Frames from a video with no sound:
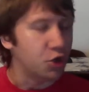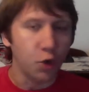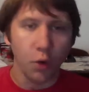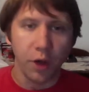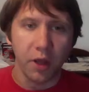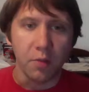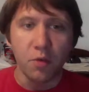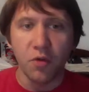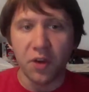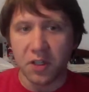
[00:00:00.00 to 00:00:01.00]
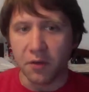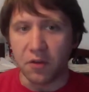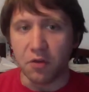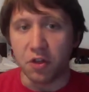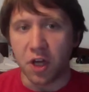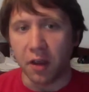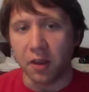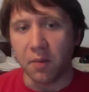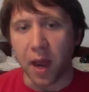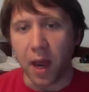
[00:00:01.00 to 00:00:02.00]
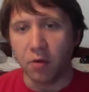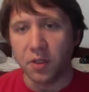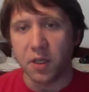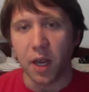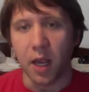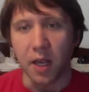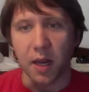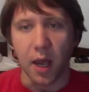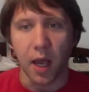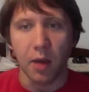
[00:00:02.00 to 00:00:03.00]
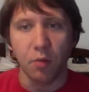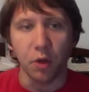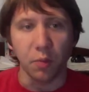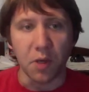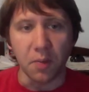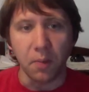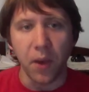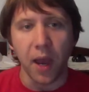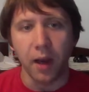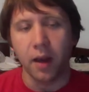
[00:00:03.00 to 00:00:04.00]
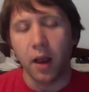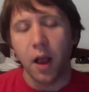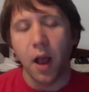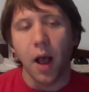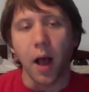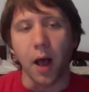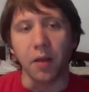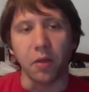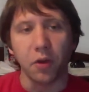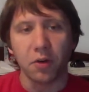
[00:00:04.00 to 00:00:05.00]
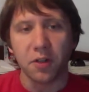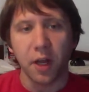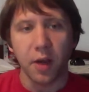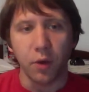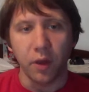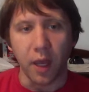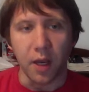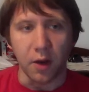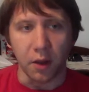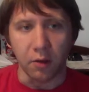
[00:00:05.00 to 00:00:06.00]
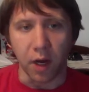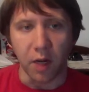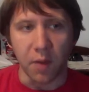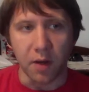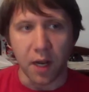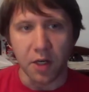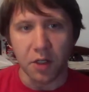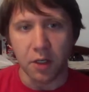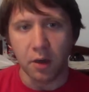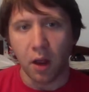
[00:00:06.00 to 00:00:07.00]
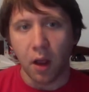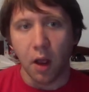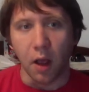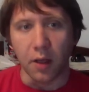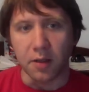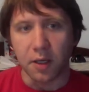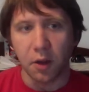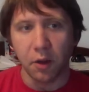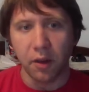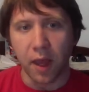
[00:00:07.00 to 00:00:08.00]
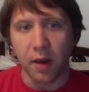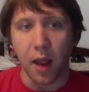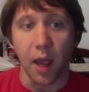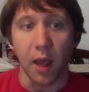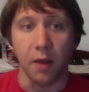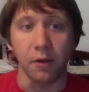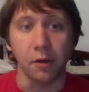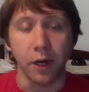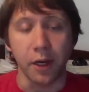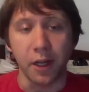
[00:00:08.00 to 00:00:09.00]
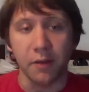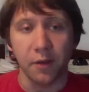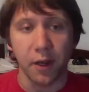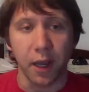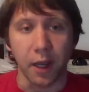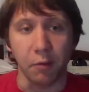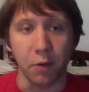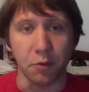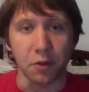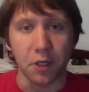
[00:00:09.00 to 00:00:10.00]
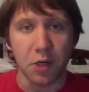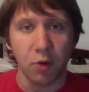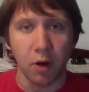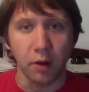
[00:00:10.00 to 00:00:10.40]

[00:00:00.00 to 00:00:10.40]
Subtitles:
Enjoy the movies if you check them out. And I will be back on Thursday with another recommendation. Until then, have a great evening, and we will see you.